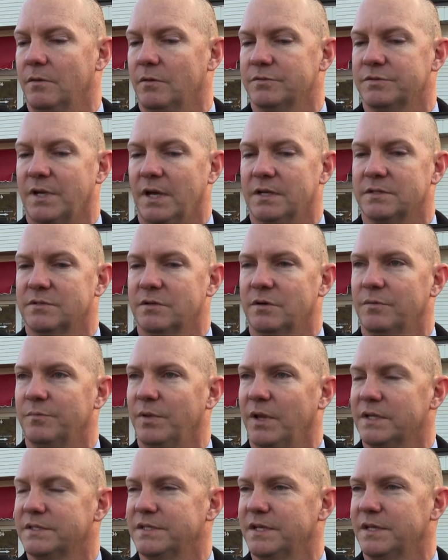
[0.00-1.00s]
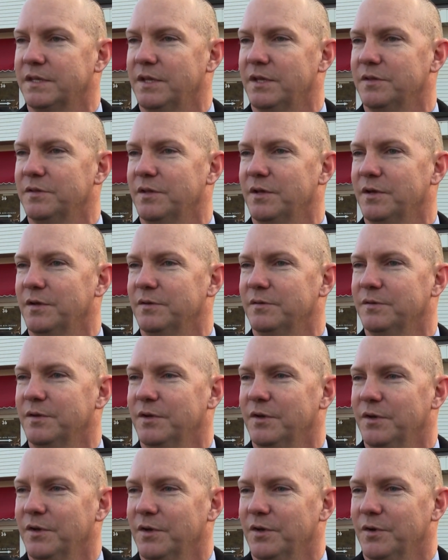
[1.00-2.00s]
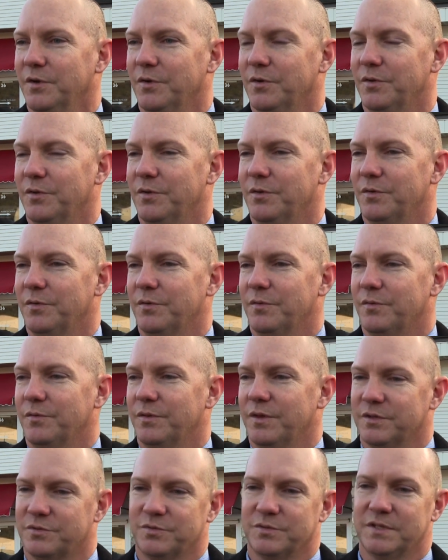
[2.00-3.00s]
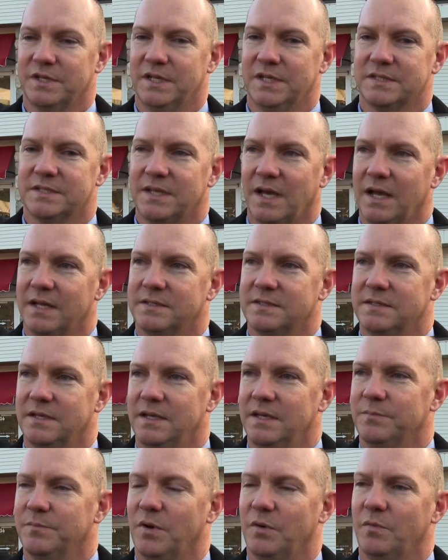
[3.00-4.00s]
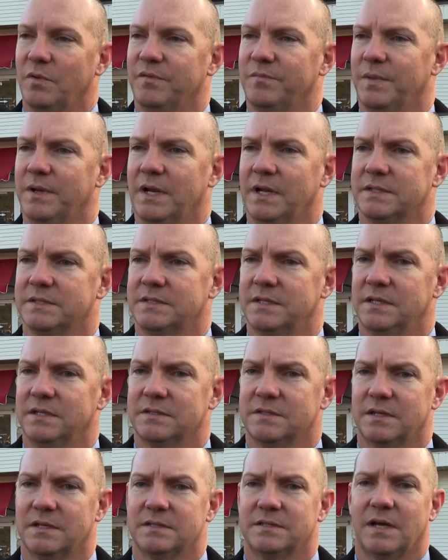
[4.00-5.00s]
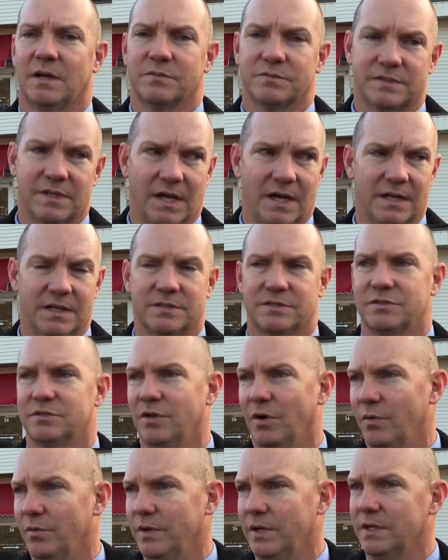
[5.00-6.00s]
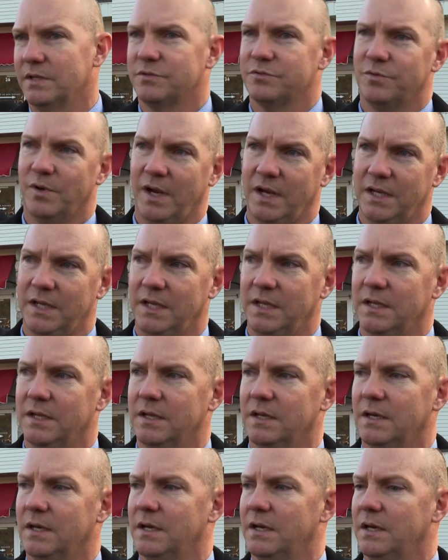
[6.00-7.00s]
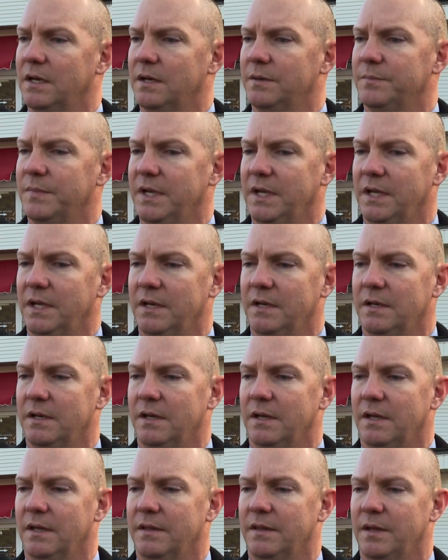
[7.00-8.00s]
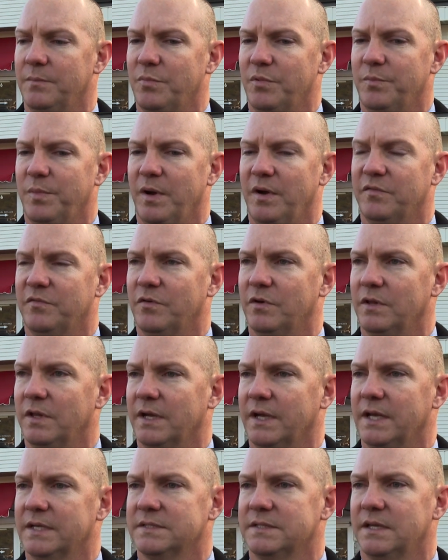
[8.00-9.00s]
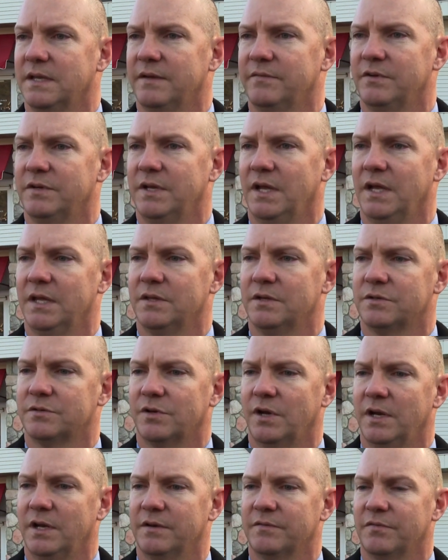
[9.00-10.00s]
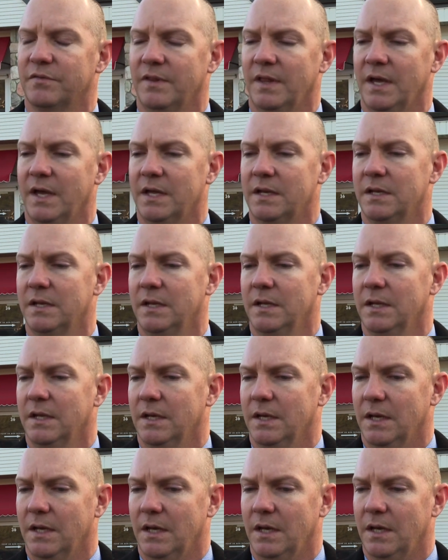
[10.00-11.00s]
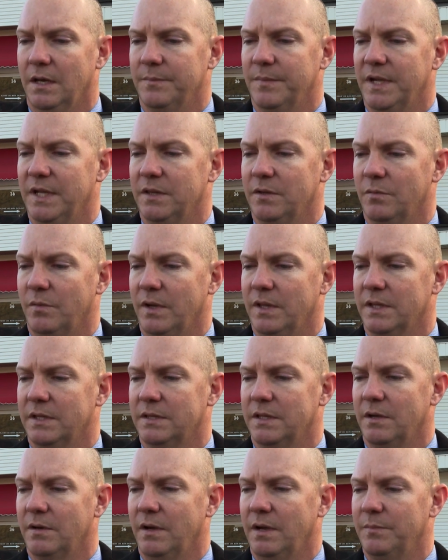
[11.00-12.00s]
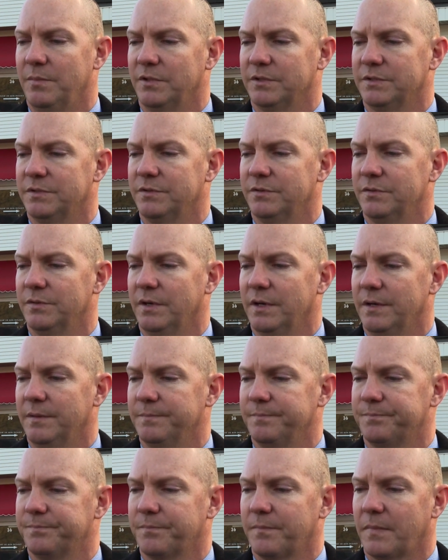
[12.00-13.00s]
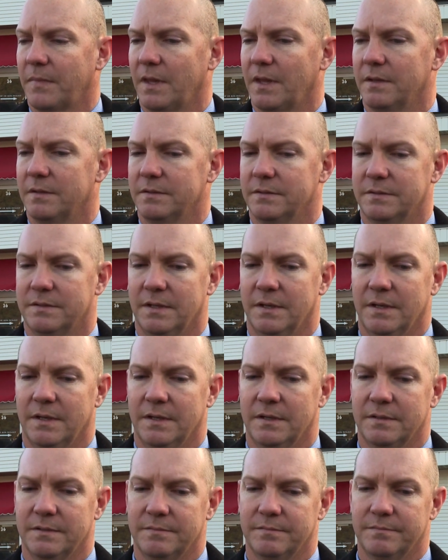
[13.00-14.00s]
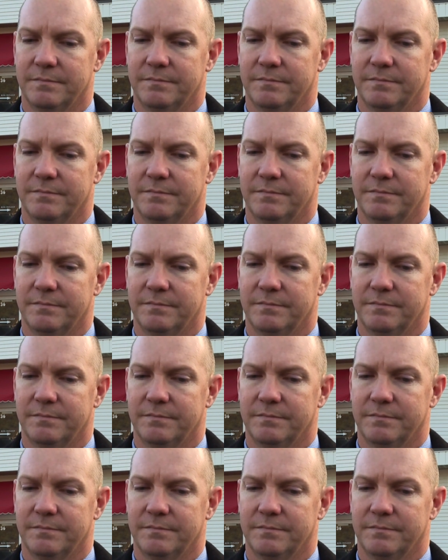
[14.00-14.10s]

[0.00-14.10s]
those guys are a blessing. That they'll. This was an inside scene, but we've been on scenes that it's outside, it's snowy, it's rainy, um, and uh, they prepare for it. Like I said, every day they're training for that, um, and the way that they're able to um, to